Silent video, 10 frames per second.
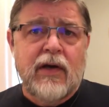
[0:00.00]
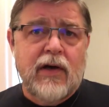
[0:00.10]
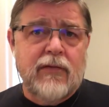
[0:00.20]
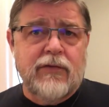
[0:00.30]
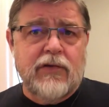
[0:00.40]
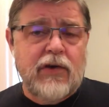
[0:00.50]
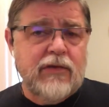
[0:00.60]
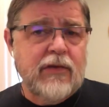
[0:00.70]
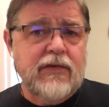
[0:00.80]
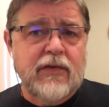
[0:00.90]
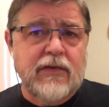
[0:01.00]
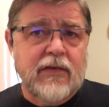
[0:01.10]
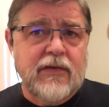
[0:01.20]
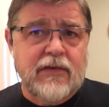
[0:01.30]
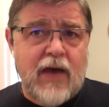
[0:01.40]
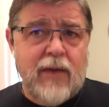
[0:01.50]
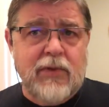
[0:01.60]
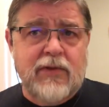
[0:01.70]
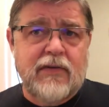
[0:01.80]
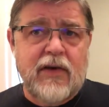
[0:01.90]
of Jesus'
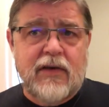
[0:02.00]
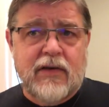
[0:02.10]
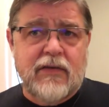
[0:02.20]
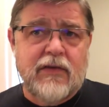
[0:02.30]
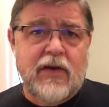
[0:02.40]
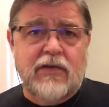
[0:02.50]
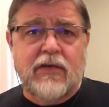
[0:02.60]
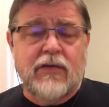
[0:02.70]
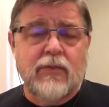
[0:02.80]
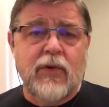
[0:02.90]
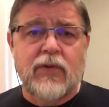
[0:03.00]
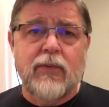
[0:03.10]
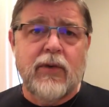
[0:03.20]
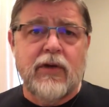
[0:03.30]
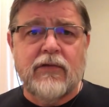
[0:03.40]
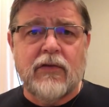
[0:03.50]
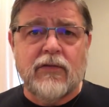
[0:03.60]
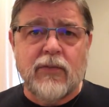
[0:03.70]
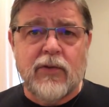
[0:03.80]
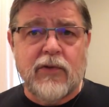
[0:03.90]
Sabbath day contentions with the
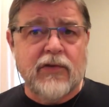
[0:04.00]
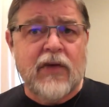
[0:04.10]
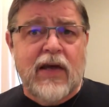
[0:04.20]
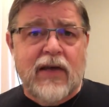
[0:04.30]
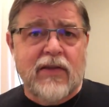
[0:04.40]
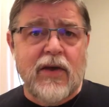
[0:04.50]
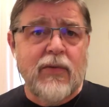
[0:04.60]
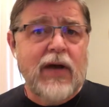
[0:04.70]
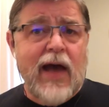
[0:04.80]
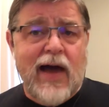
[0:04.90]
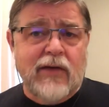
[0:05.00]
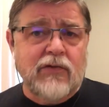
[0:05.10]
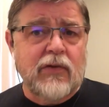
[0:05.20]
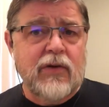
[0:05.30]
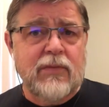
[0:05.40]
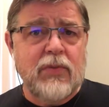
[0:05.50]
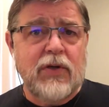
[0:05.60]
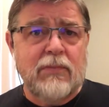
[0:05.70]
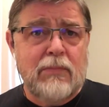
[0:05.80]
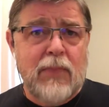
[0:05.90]
religious rulers. They would actually
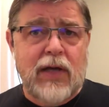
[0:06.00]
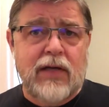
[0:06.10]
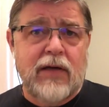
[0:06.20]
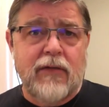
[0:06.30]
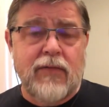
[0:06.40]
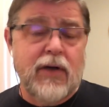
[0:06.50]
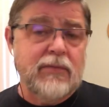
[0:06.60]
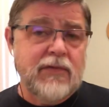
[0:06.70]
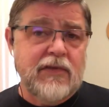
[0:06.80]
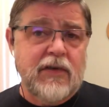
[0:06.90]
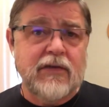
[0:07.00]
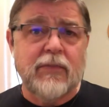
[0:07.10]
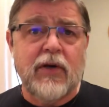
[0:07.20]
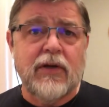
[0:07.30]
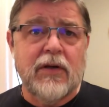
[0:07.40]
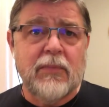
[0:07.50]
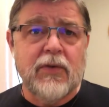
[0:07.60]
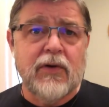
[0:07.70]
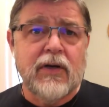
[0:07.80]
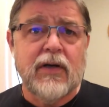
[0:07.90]
be many of them, six by
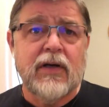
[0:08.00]
number.